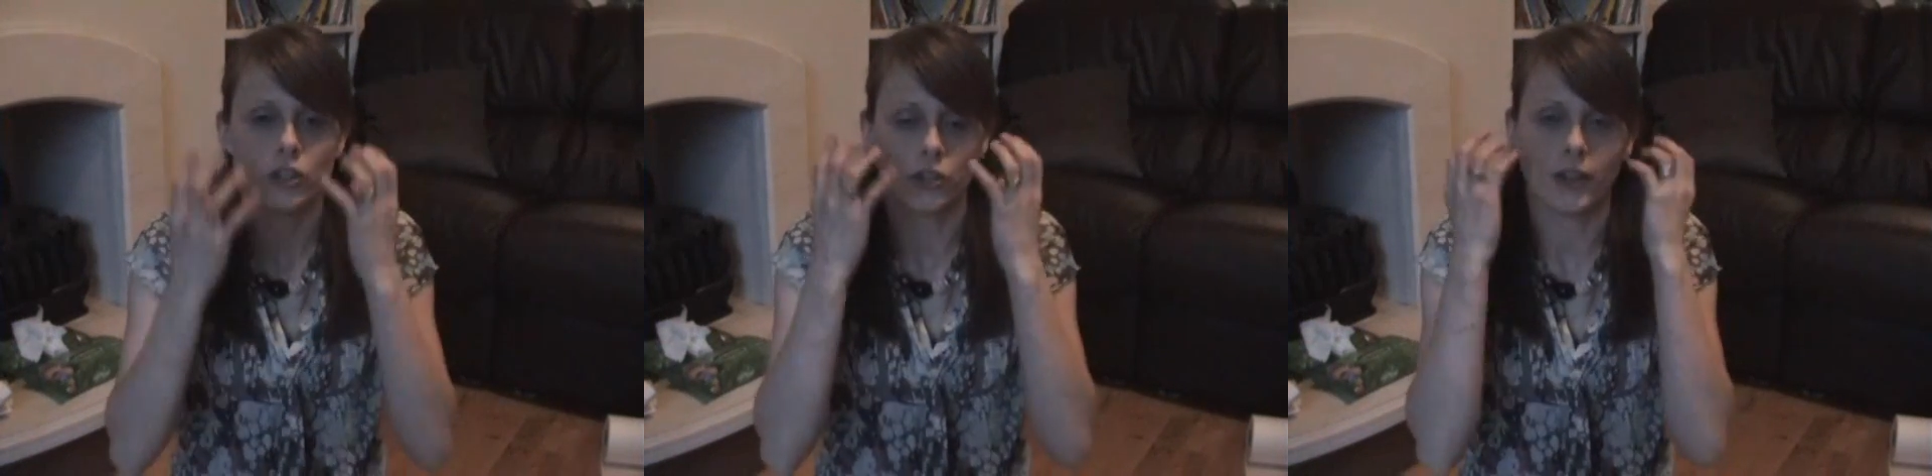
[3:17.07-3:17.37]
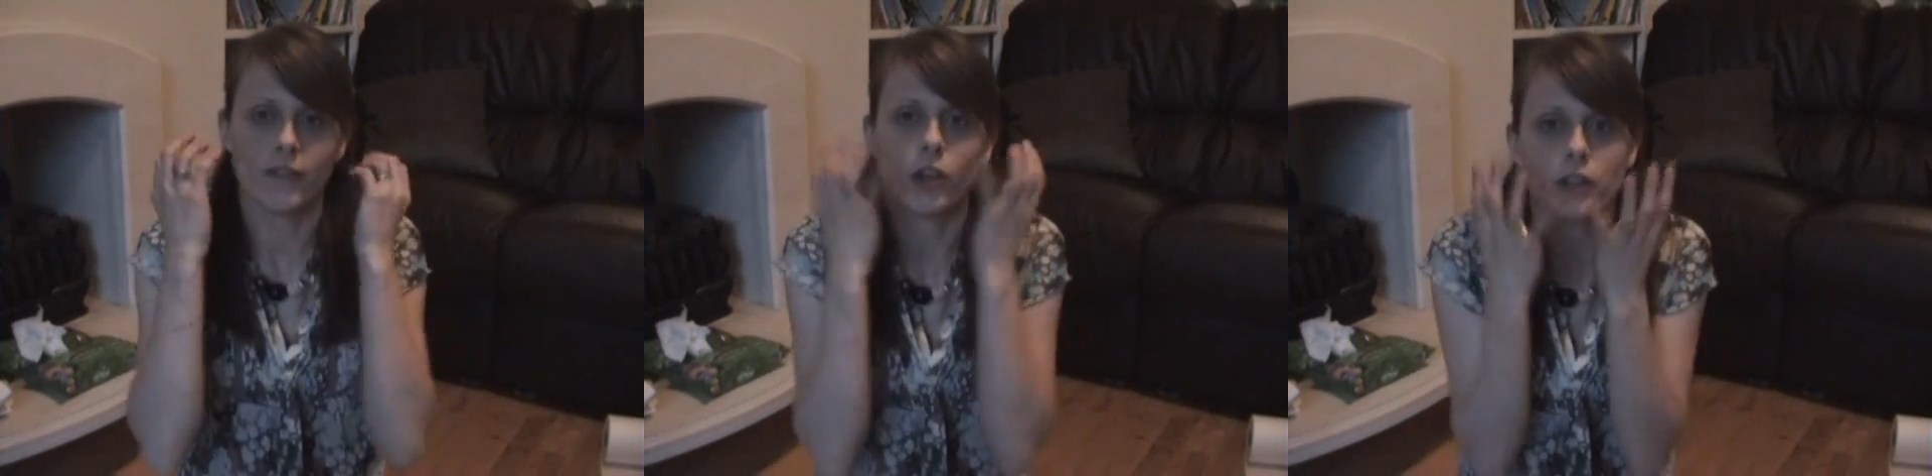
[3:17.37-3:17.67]
that
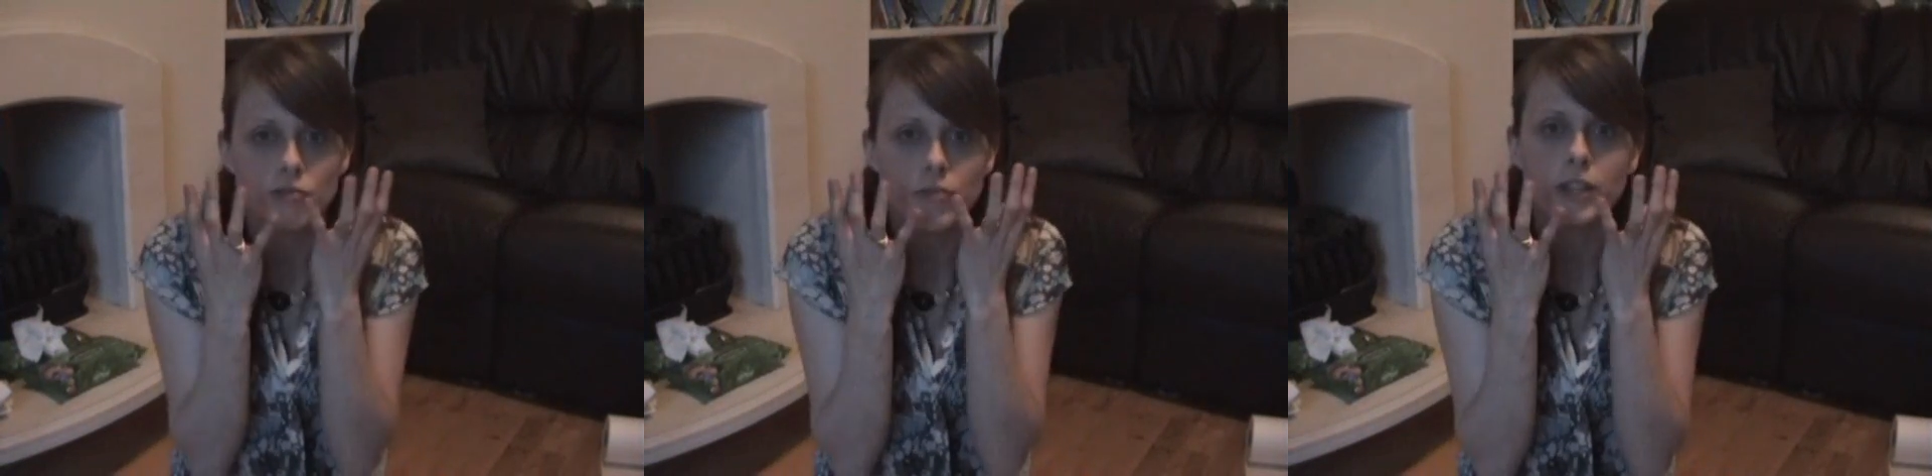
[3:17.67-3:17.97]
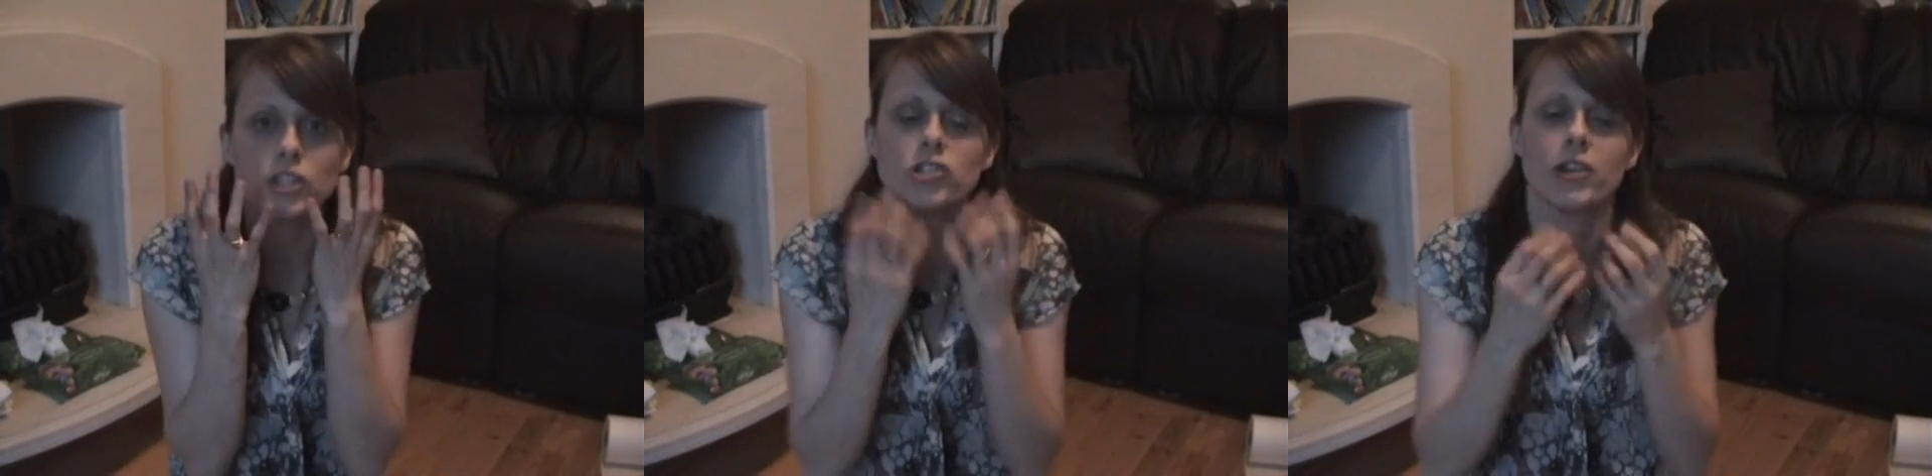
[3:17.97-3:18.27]
they've got the
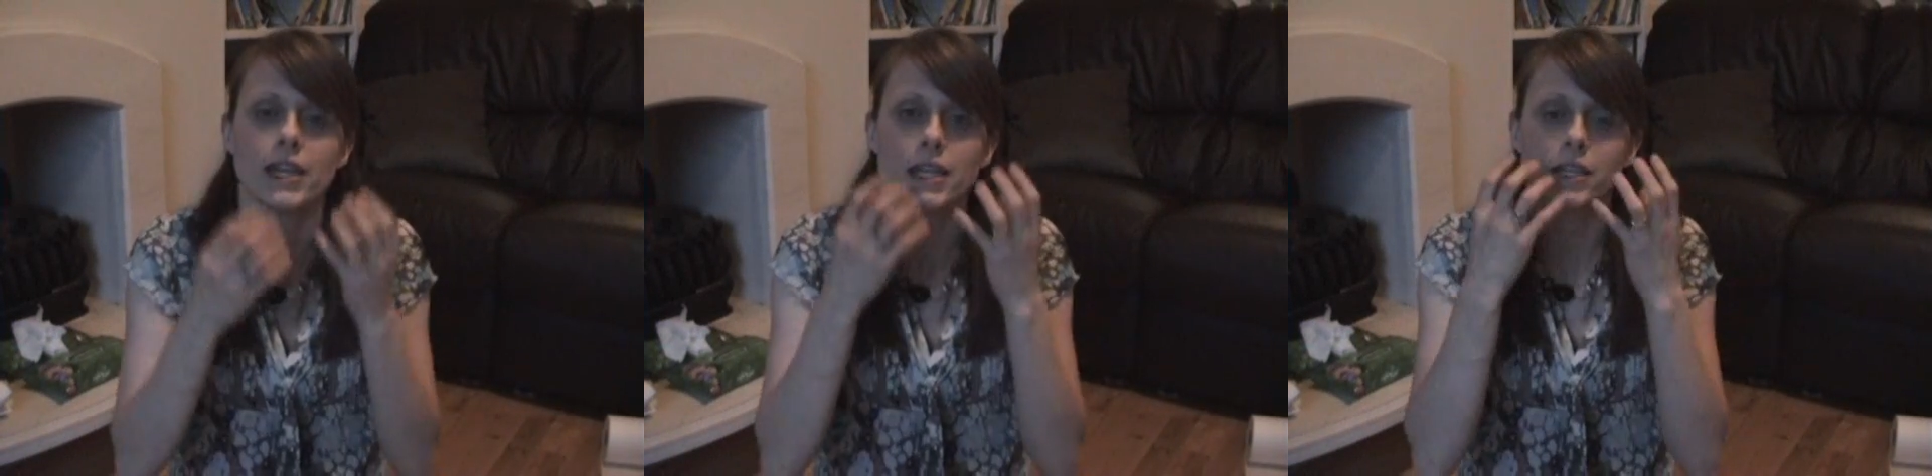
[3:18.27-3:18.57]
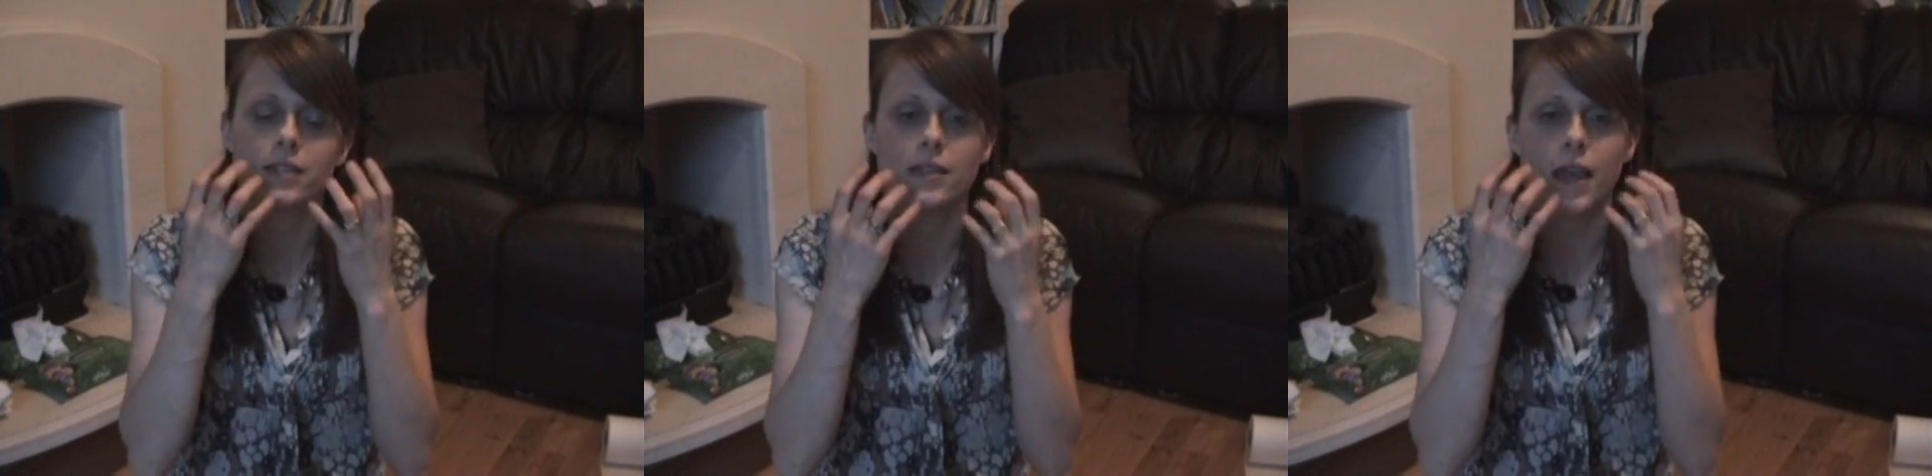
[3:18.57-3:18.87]
red
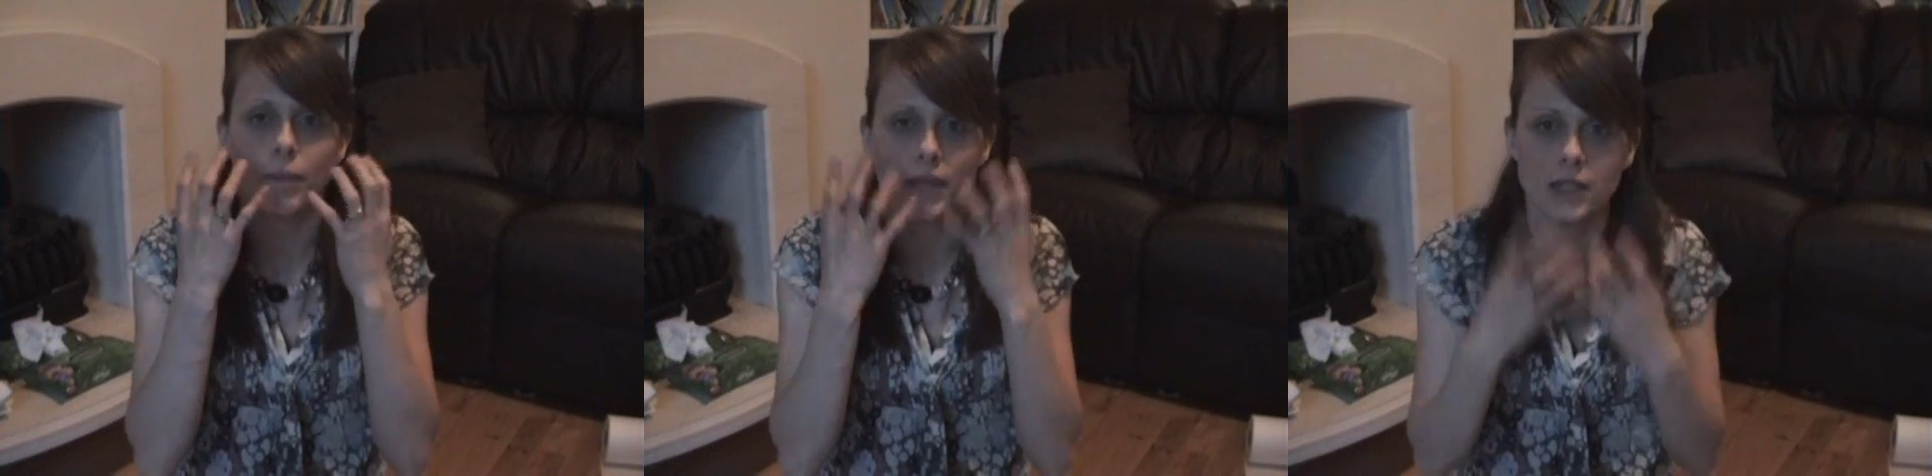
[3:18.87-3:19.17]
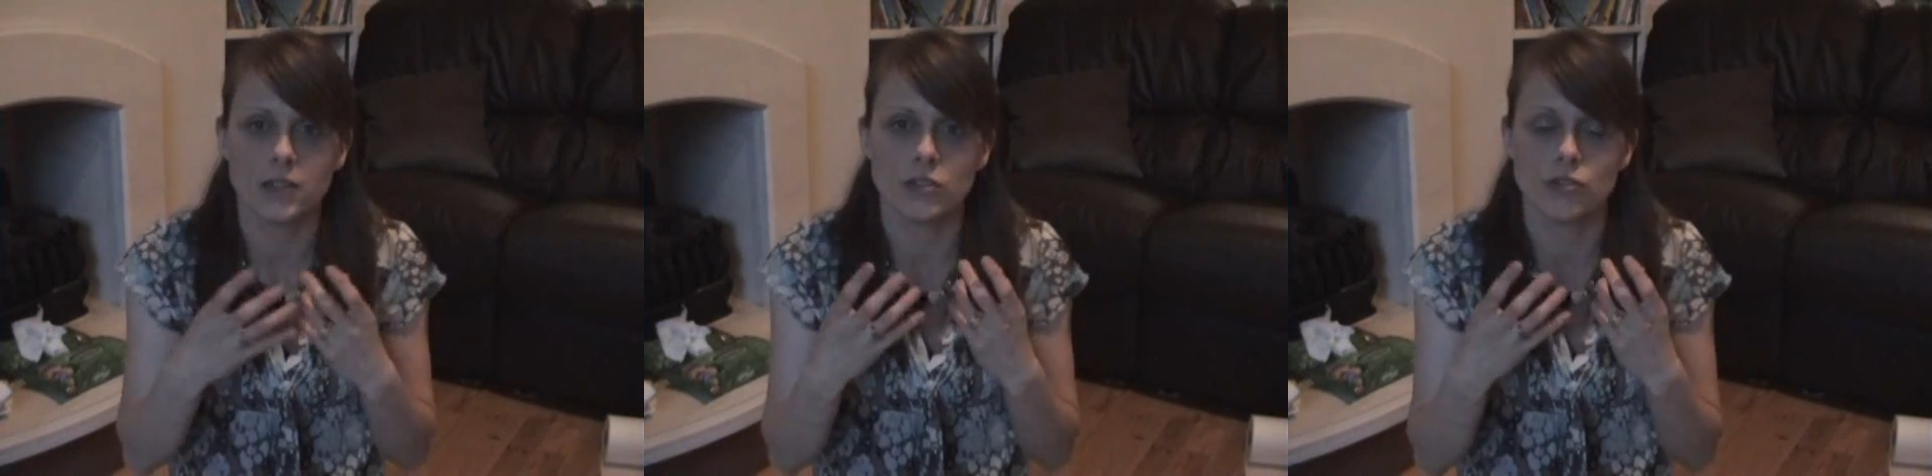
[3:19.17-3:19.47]
streaks, they're
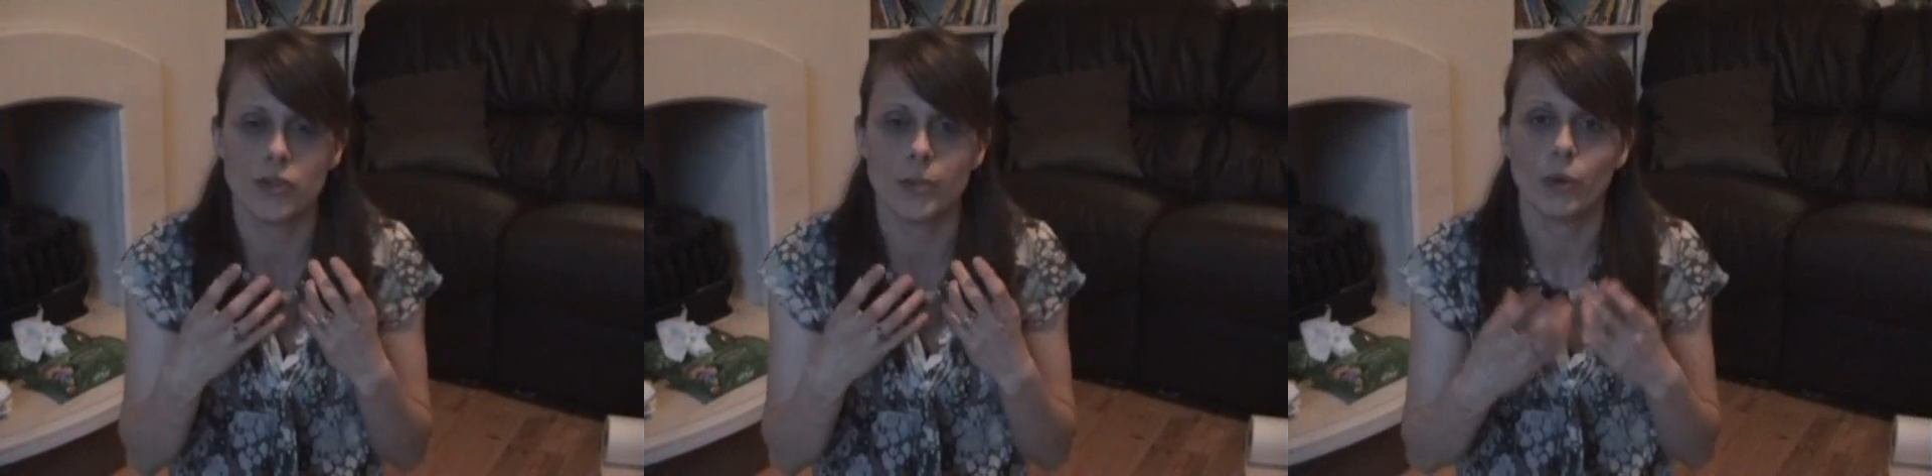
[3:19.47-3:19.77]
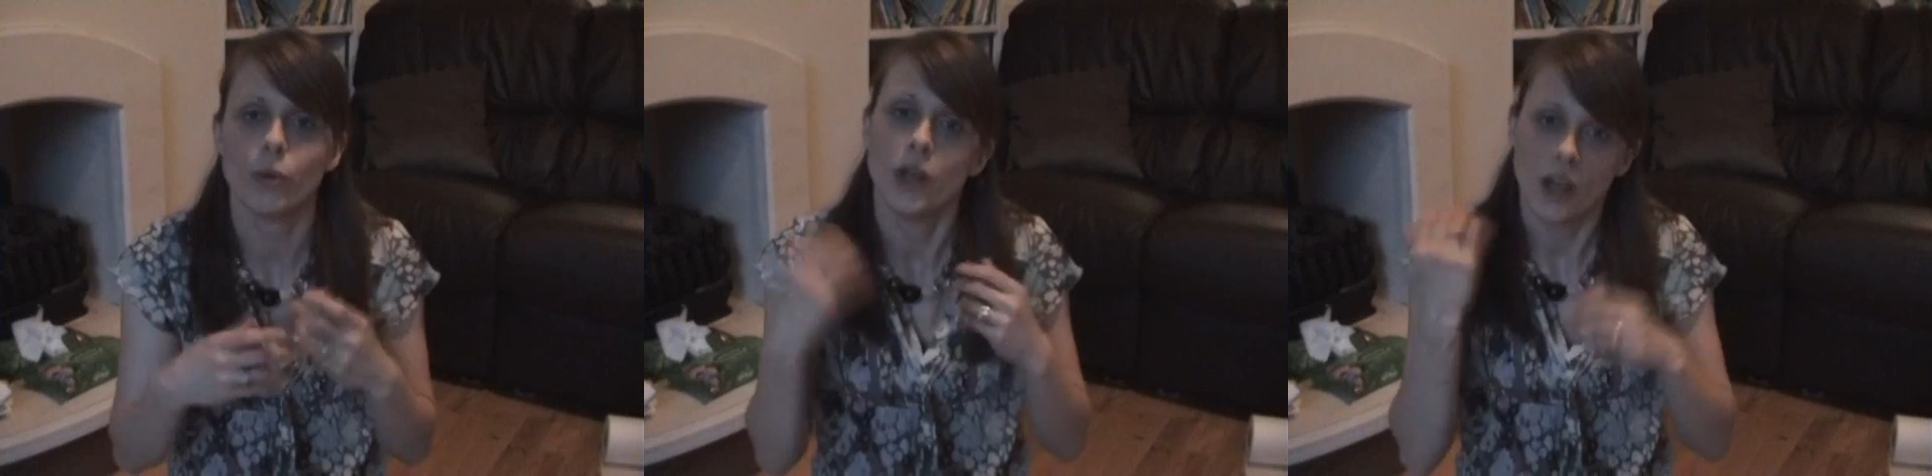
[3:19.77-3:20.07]
beginning to
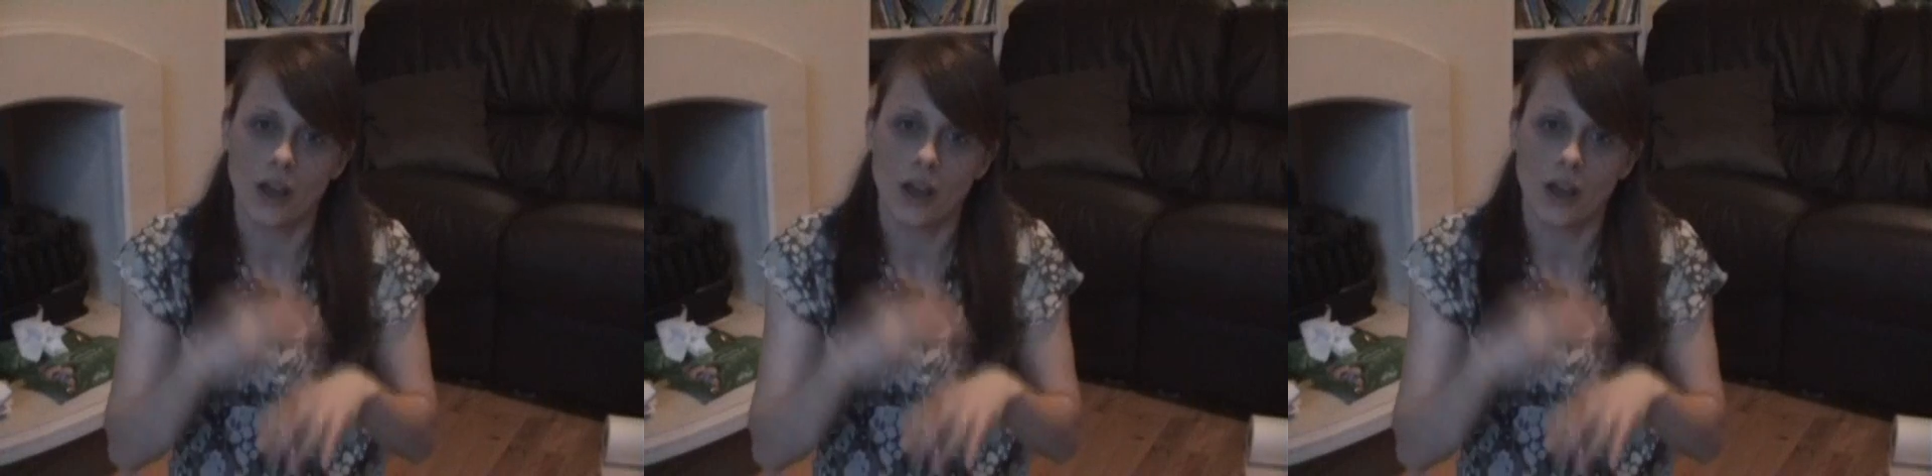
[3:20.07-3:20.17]
dribble,